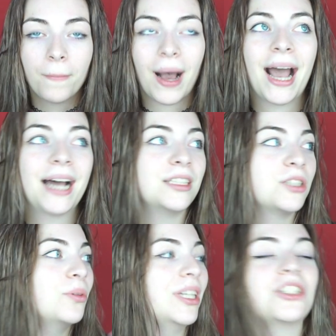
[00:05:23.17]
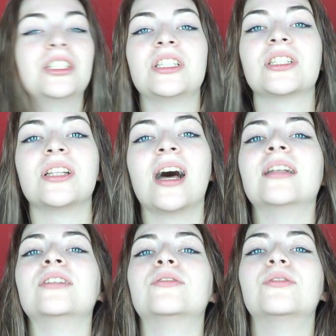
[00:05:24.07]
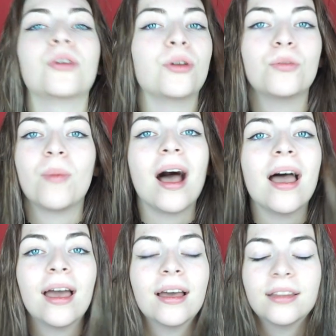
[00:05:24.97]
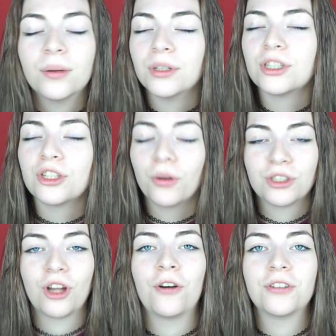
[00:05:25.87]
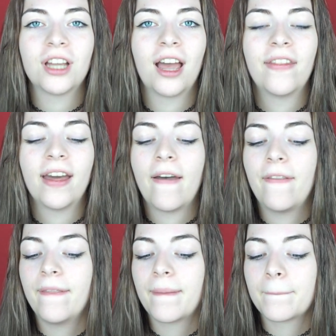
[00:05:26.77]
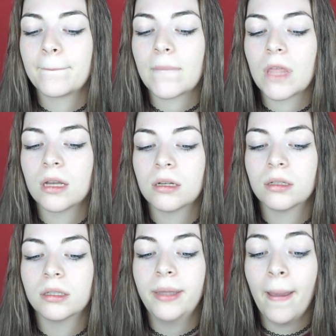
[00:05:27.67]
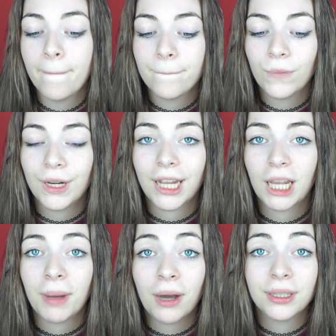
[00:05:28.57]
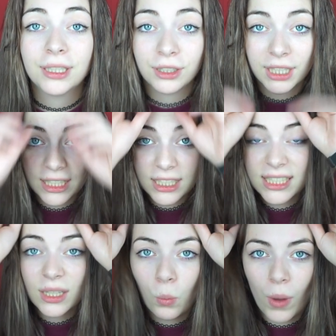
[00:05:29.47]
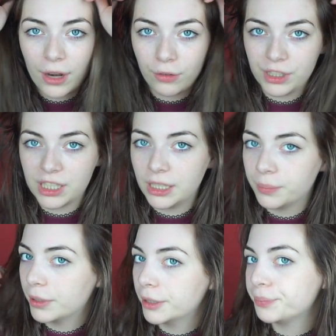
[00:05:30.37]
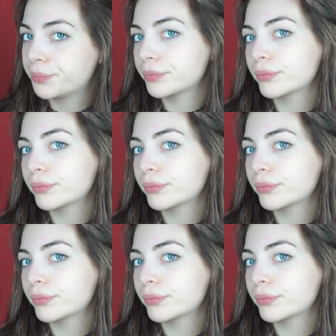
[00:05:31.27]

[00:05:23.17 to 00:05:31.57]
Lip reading: my hands were literally sliding through my hair. They were so soft. And then, yeah, when I came out, it's still wet, obviously, but